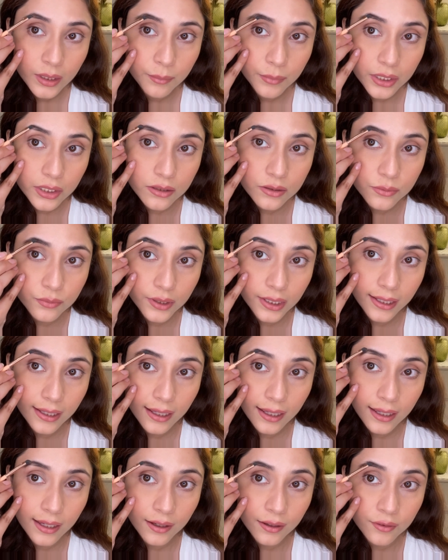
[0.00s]
because we
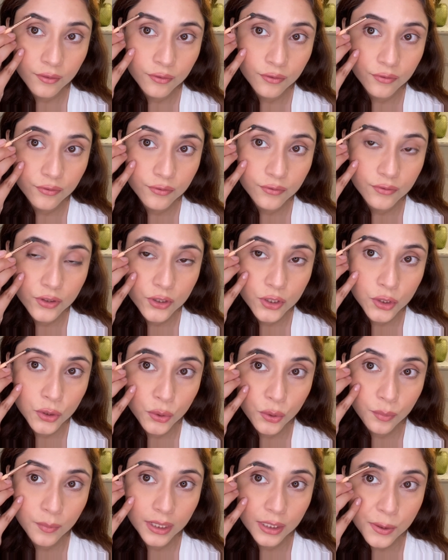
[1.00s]
have
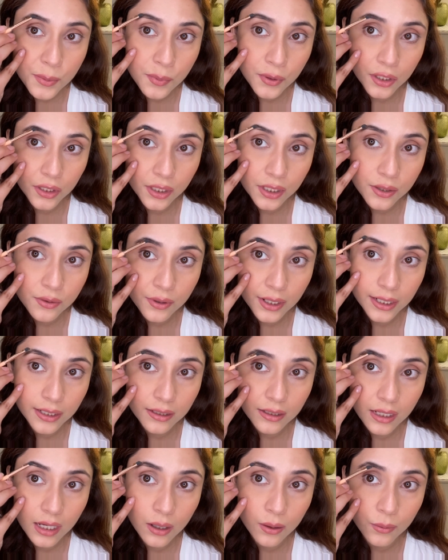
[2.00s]
too much product
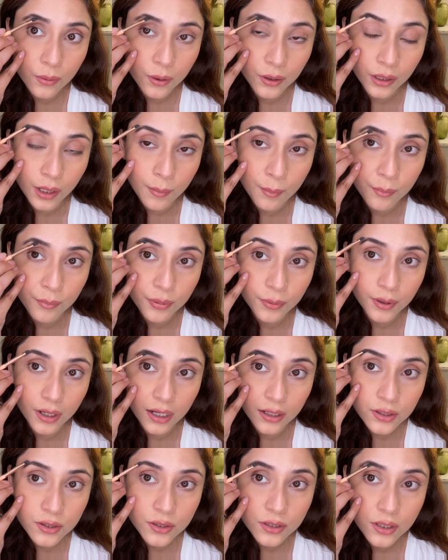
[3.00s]
right now on our
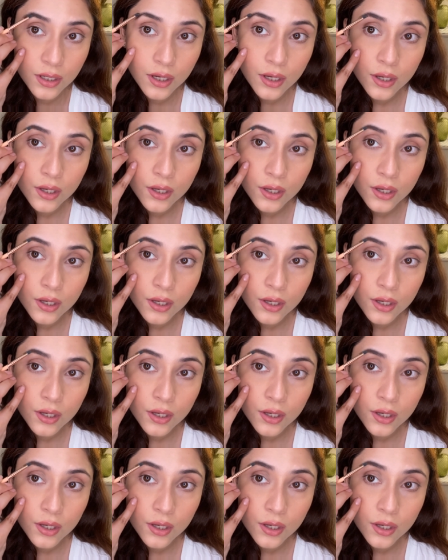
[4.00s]
brush,